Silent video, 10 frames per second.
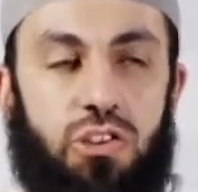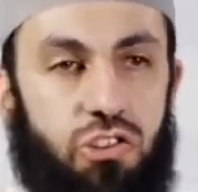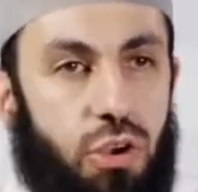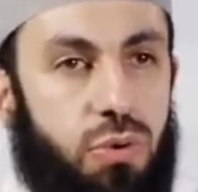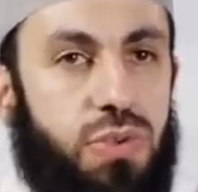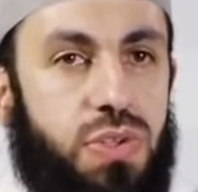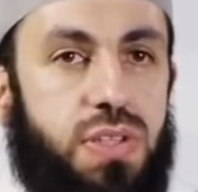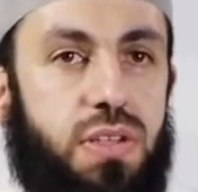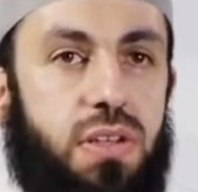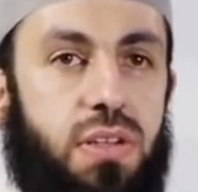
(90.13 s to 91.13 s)
we
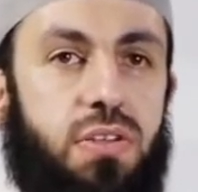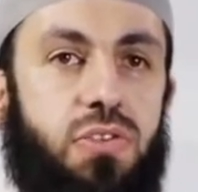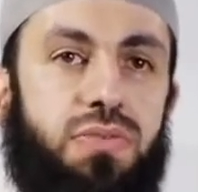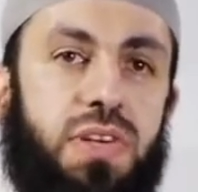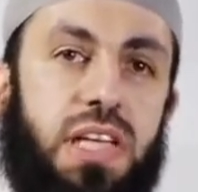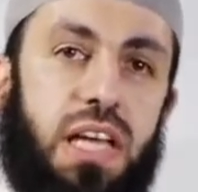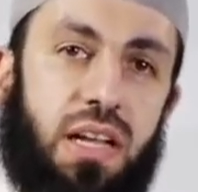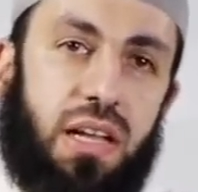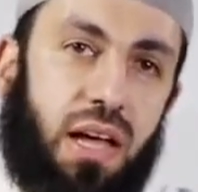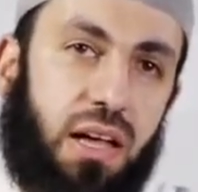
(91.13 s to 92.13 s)
chose to
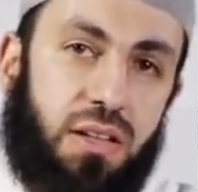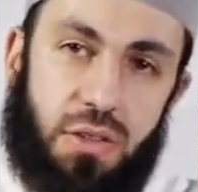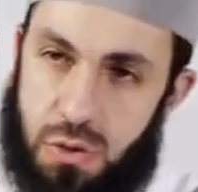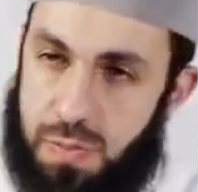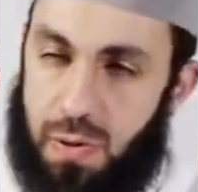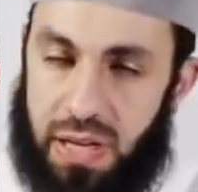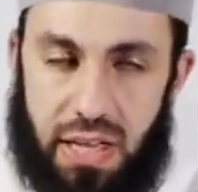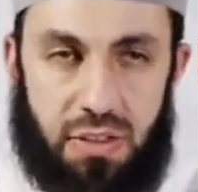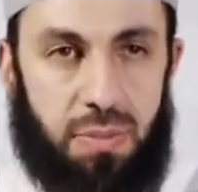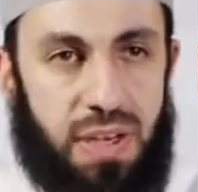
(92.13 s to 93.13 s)
forget Allah, those people,
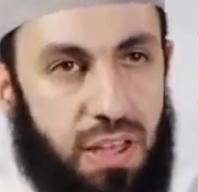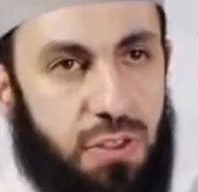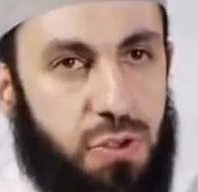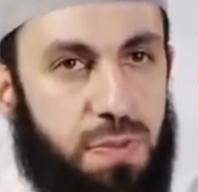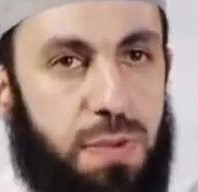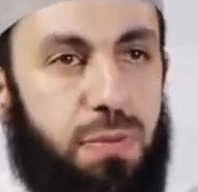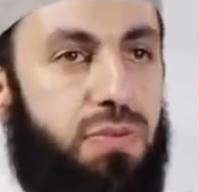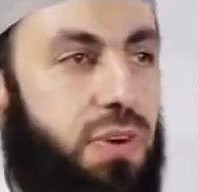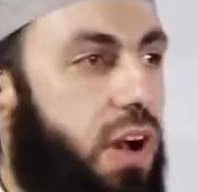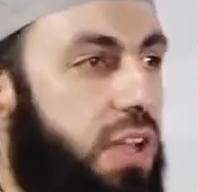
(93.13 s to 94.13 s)
ayyadu billah, those
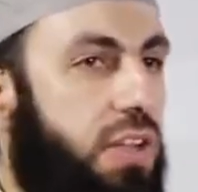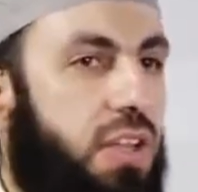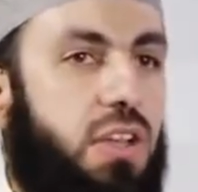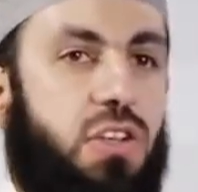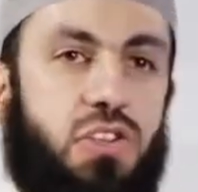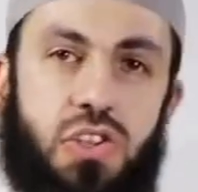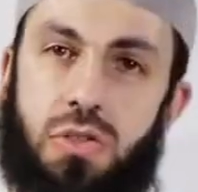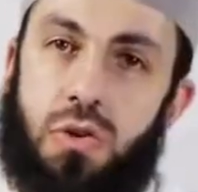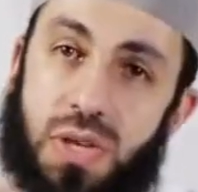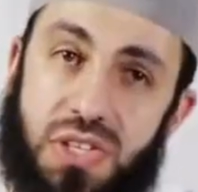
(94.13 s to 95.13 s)
people who forgot.
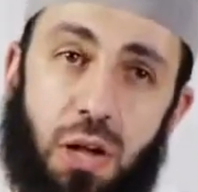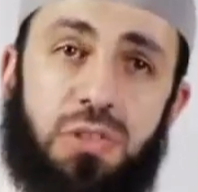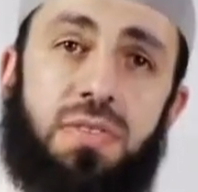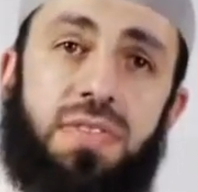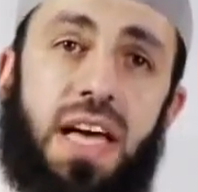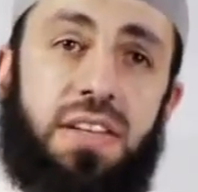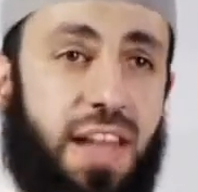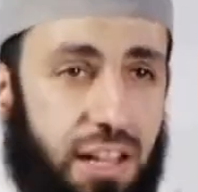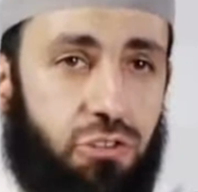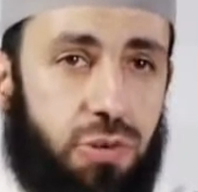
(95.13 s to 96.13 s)
So the result of
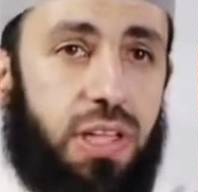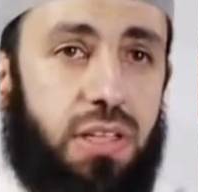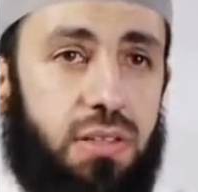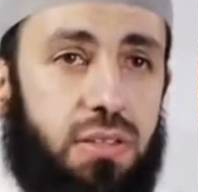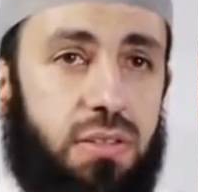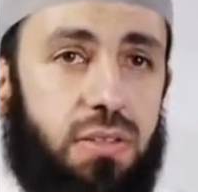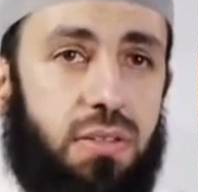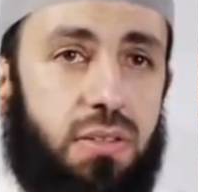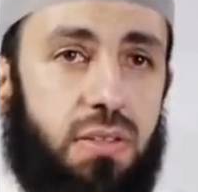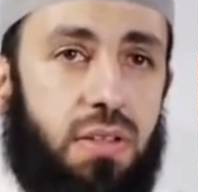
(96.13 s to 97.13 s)
that naturally
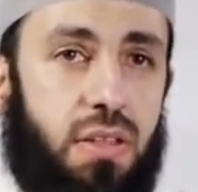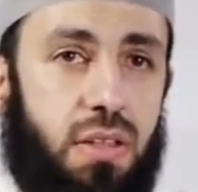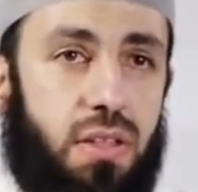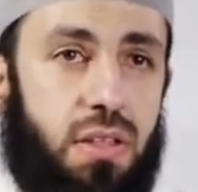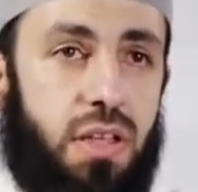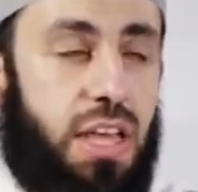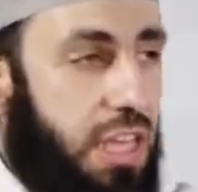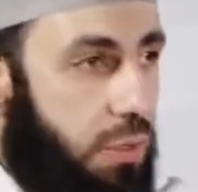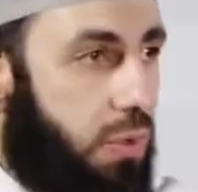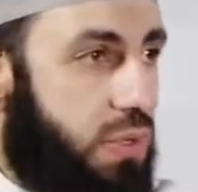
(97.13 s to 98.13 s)

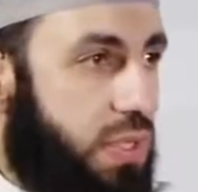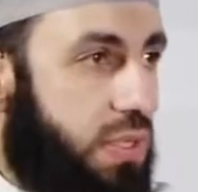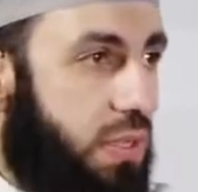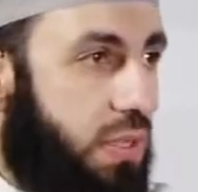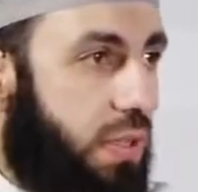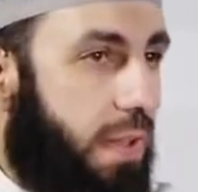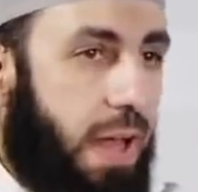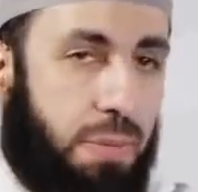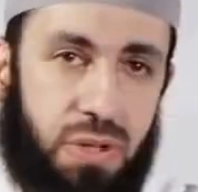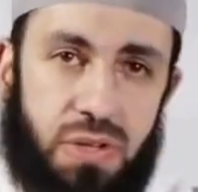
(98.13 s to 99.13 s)
equals
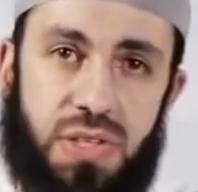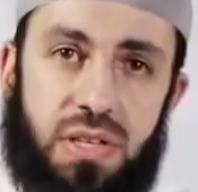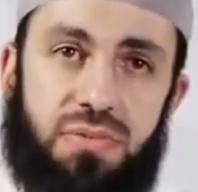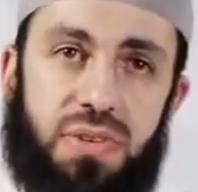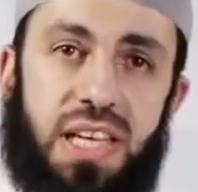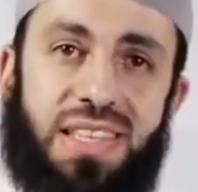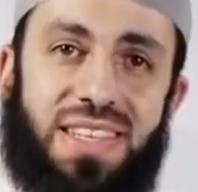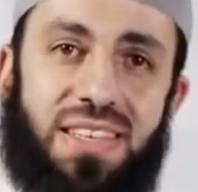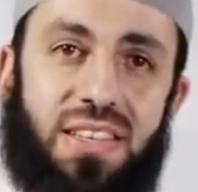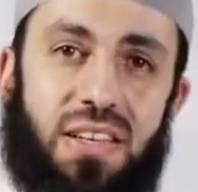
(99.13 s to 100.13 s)
a person
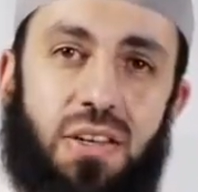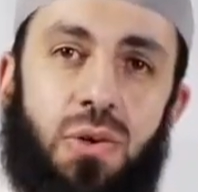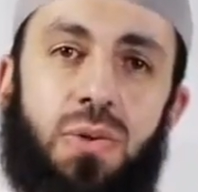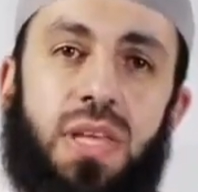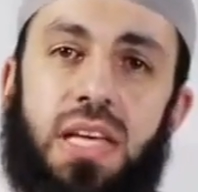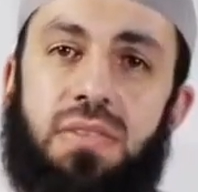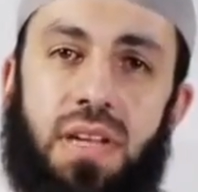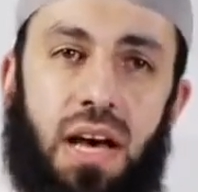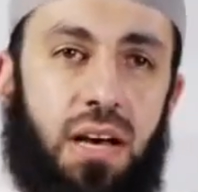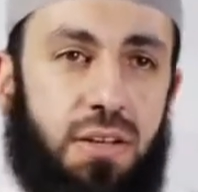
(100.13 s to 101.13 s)
forgetting who they
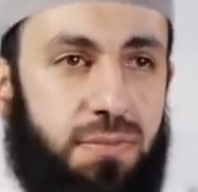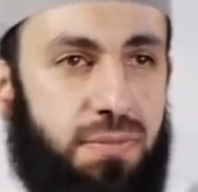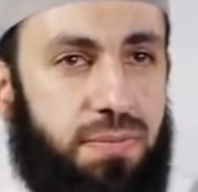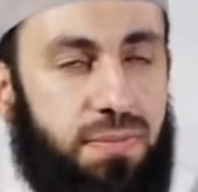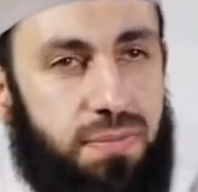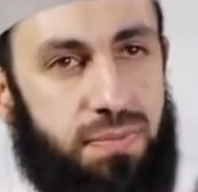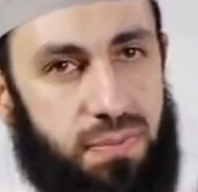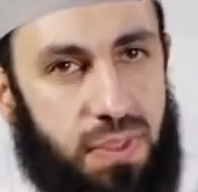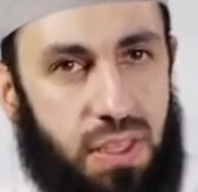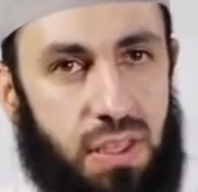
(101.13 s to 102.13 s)
even are.
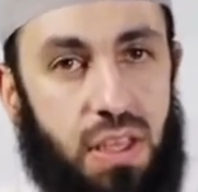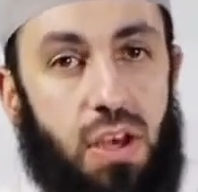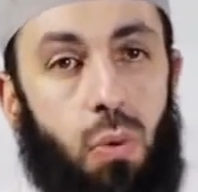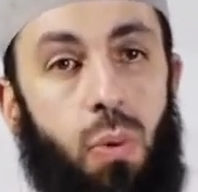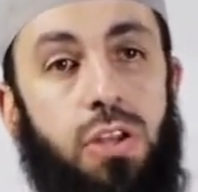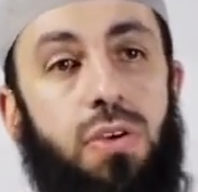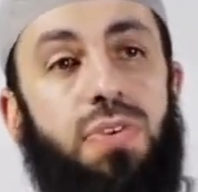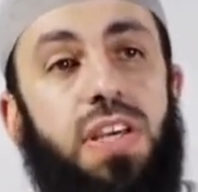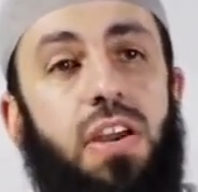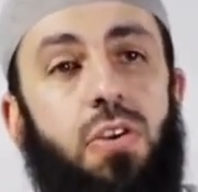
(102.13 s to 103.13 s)
When
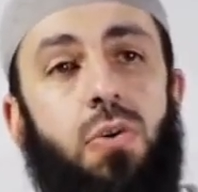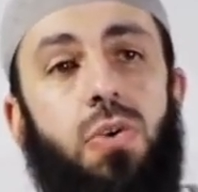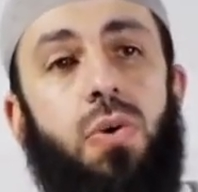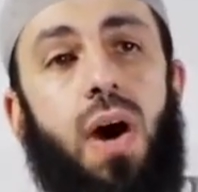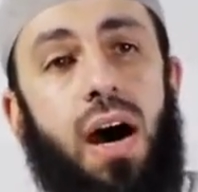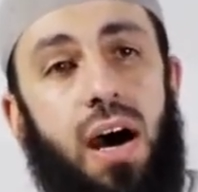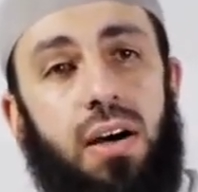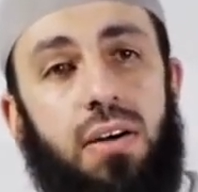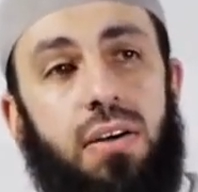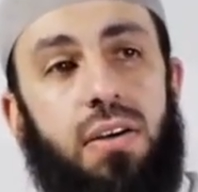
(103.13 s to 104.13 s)
you forget who you
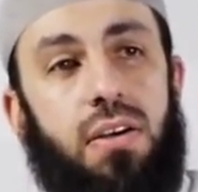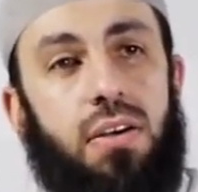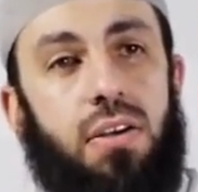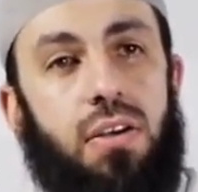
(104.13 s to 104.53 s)
are,